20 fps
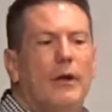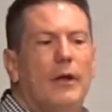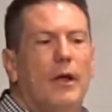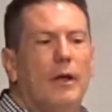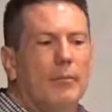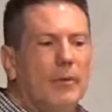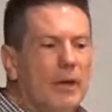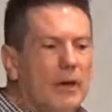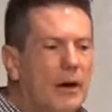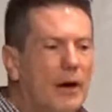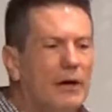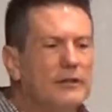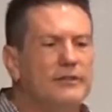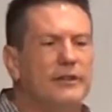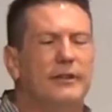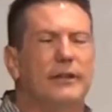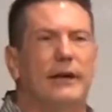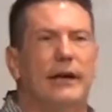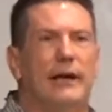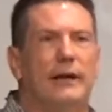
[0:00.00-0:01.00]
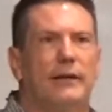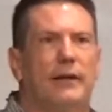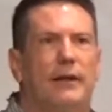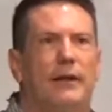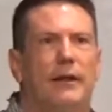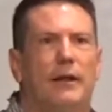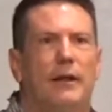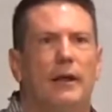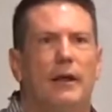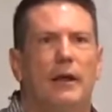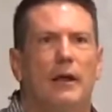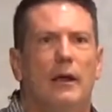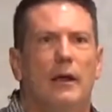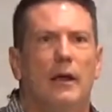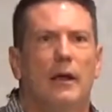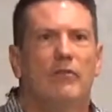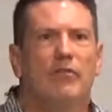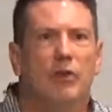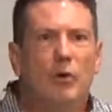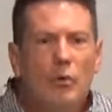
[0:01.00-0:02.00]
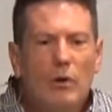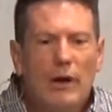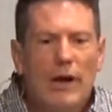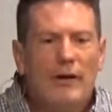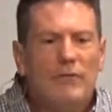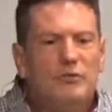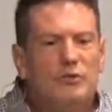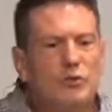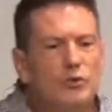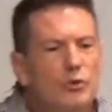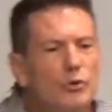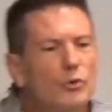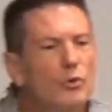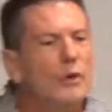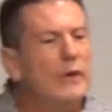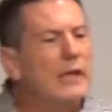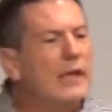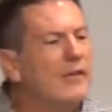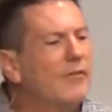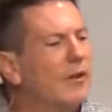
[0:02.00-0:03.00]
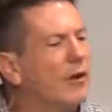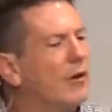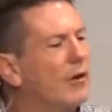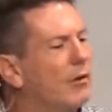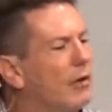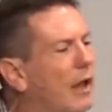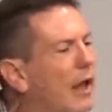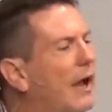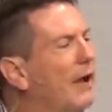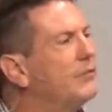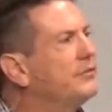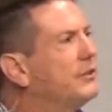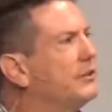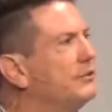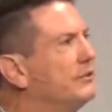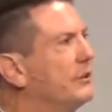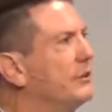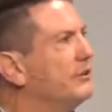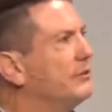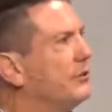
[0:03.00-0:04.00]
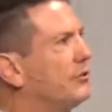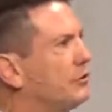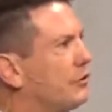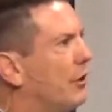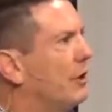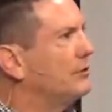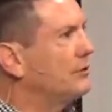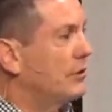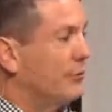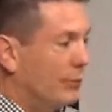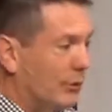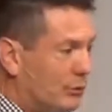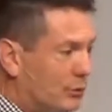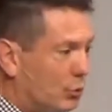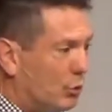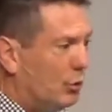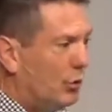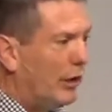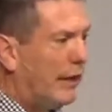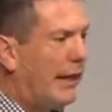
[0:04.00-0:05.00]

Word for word: And because of that, if you and I have truly given our lives to Jesus Christ, if we truly